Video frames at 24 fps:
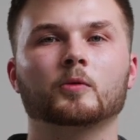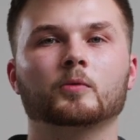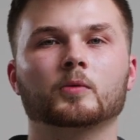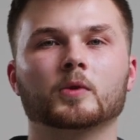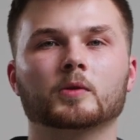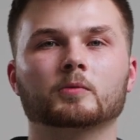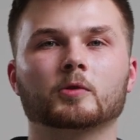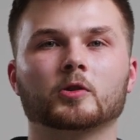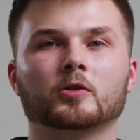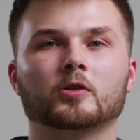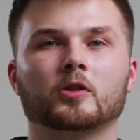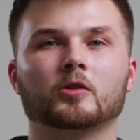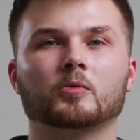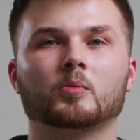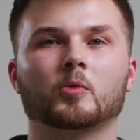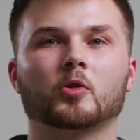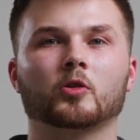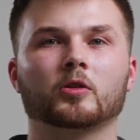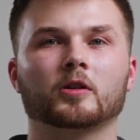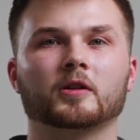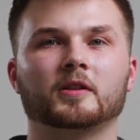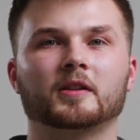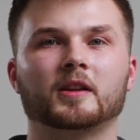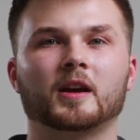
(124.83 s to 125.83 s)
We will go
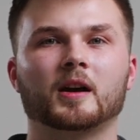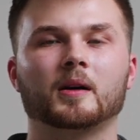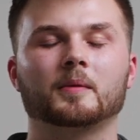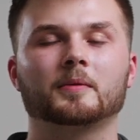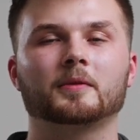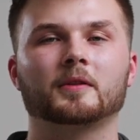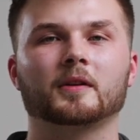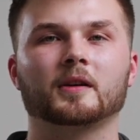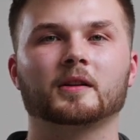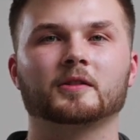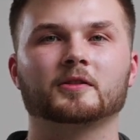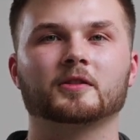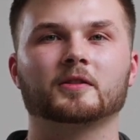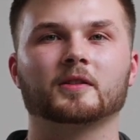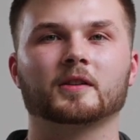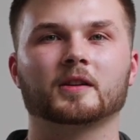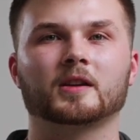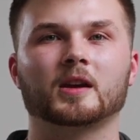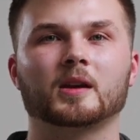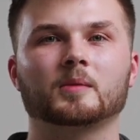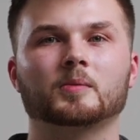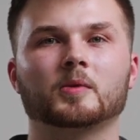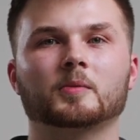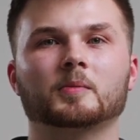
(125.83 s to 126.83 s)
more in depth into the
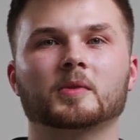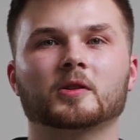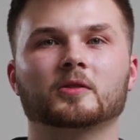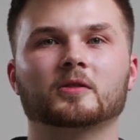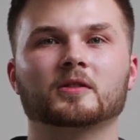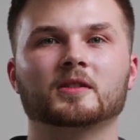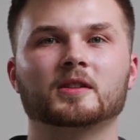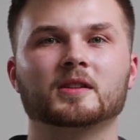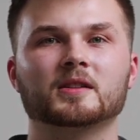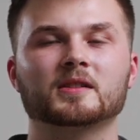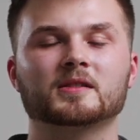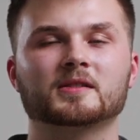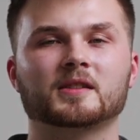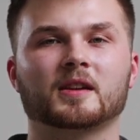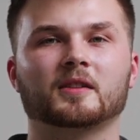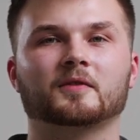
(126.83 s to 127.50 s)
capabilities